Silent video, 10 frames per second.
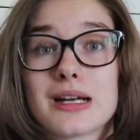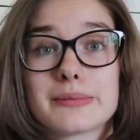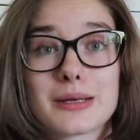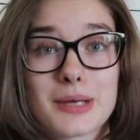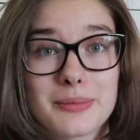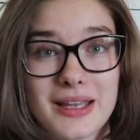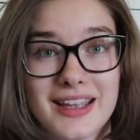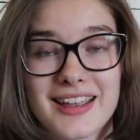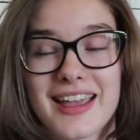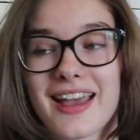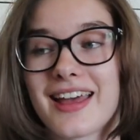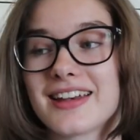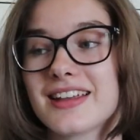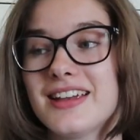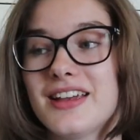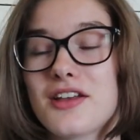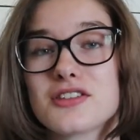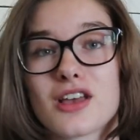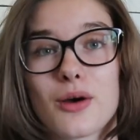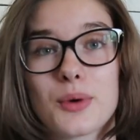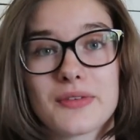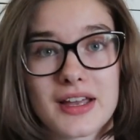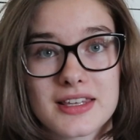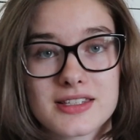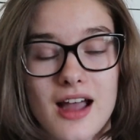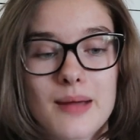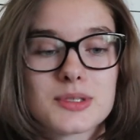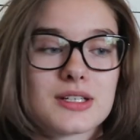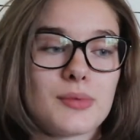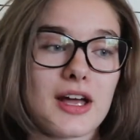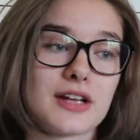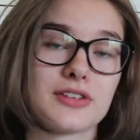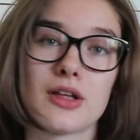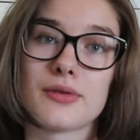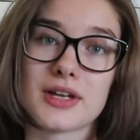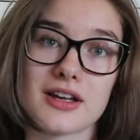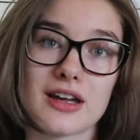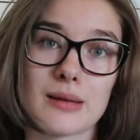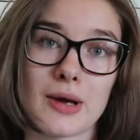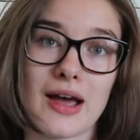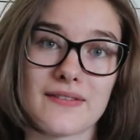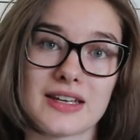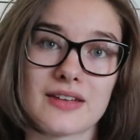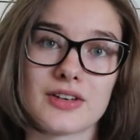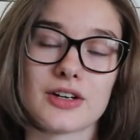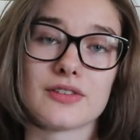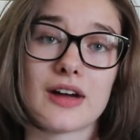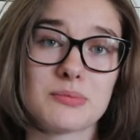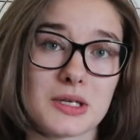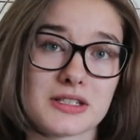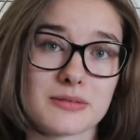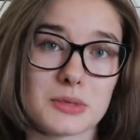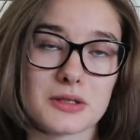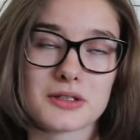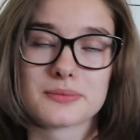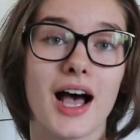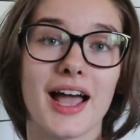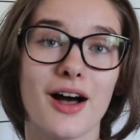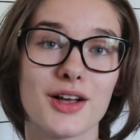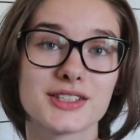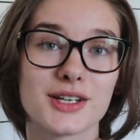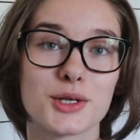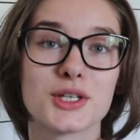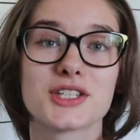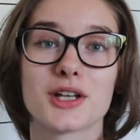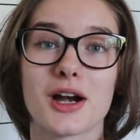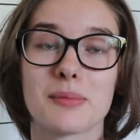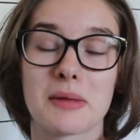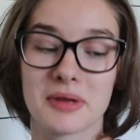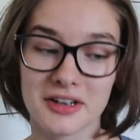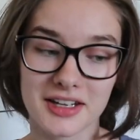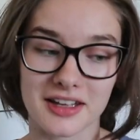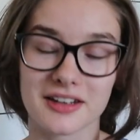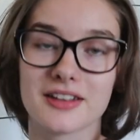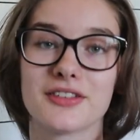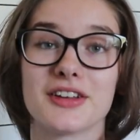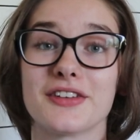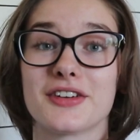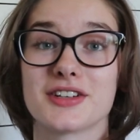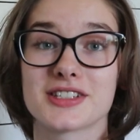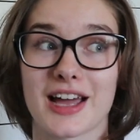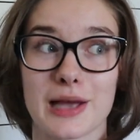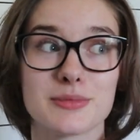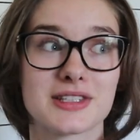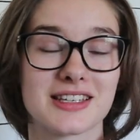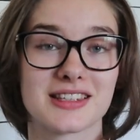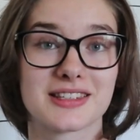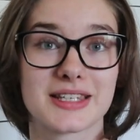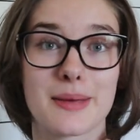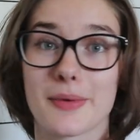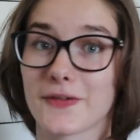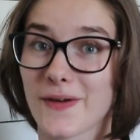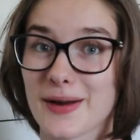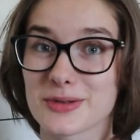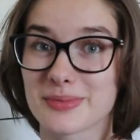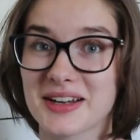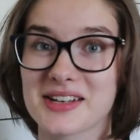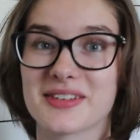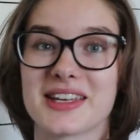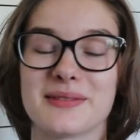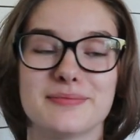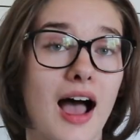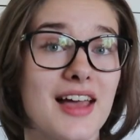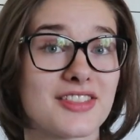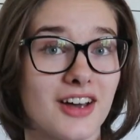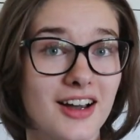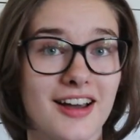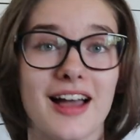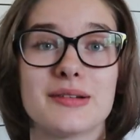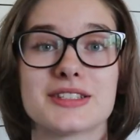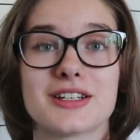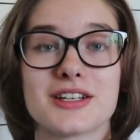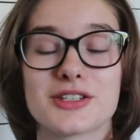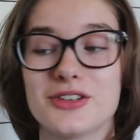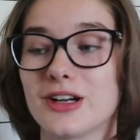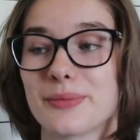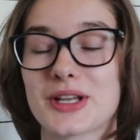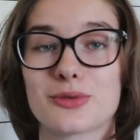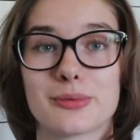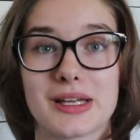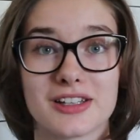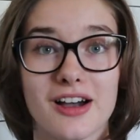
worry about pumping and so we finally stopped and I feel really good about having given her five months of milk. I also just started my period for the first time since before I was pregnant with him. I thought I would start it sooner because with my